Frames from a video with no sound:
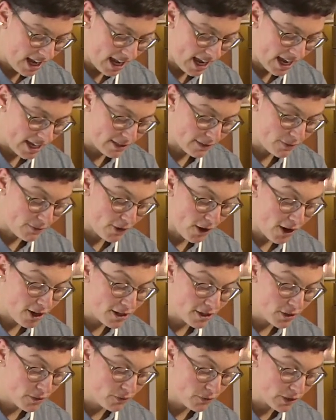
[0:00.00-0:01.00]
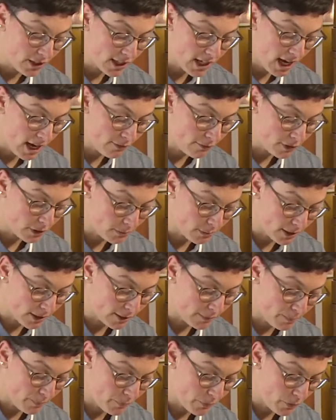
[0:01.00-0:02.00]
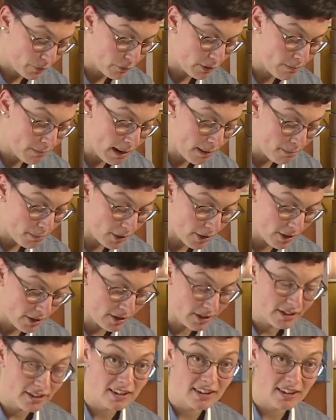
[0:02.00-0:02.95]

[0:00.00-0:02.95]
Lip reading: as far as you feel comfortable. Remember,